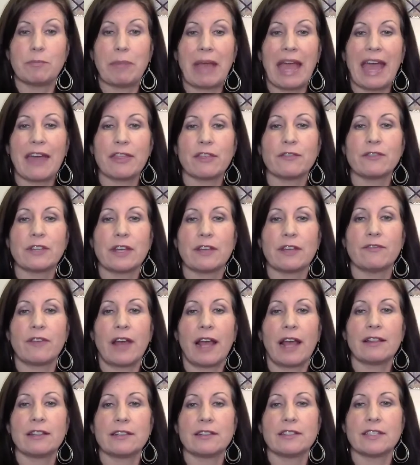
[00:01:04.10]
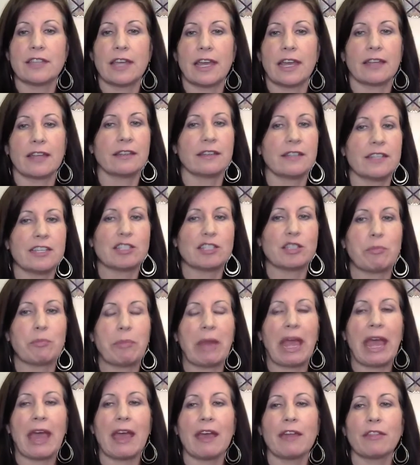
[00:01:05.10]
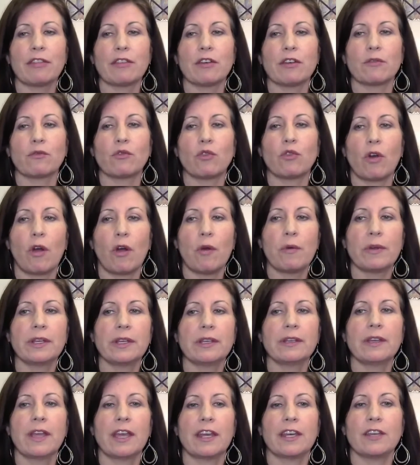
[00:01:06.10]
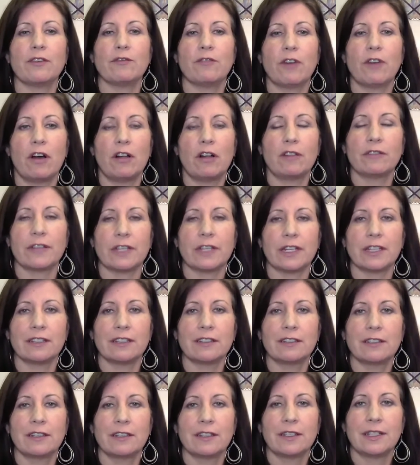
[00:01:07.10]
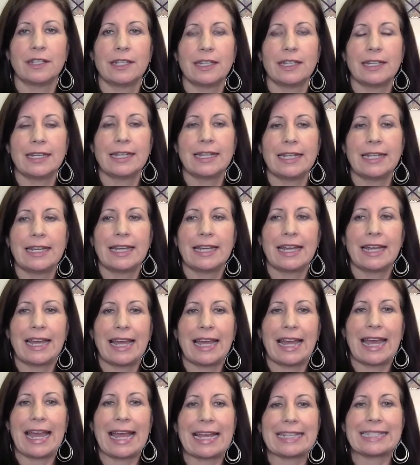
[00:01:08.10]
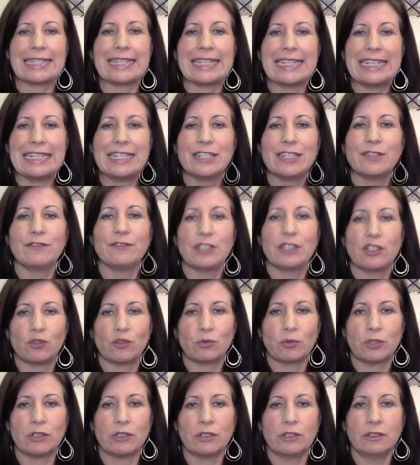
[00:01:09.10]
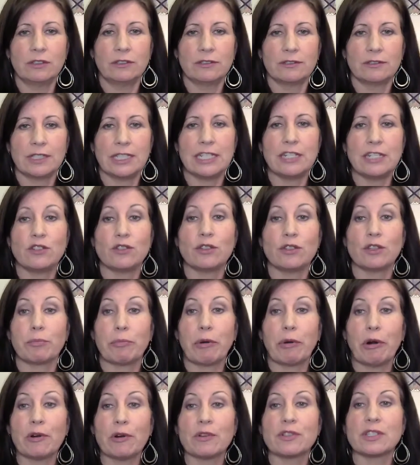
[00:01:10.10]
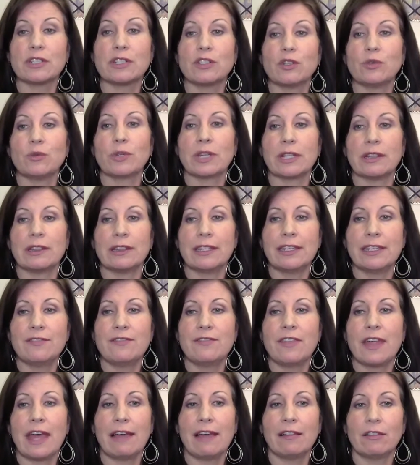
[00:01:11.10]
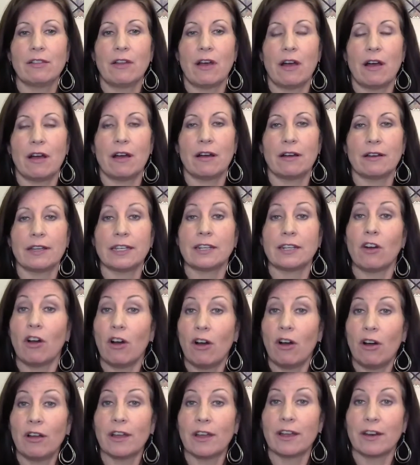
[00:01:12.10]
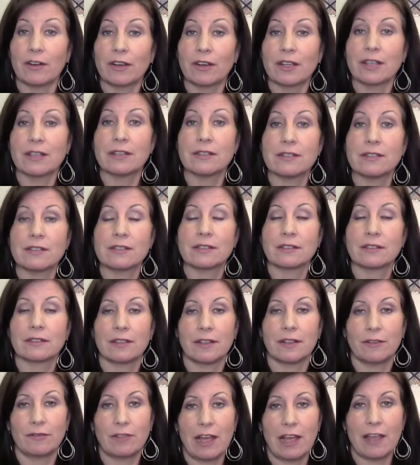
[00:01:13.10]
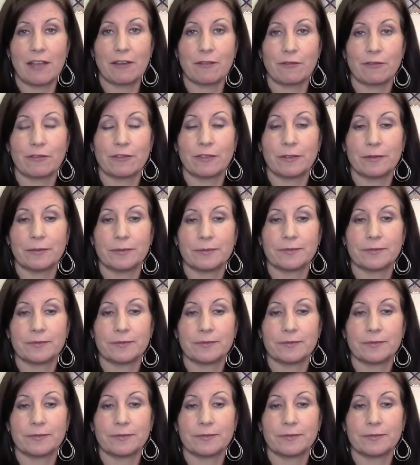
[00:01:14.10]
path of nonviolence, then, is the path of growing and evolving as an individual into the person who can live that law in all areas of life.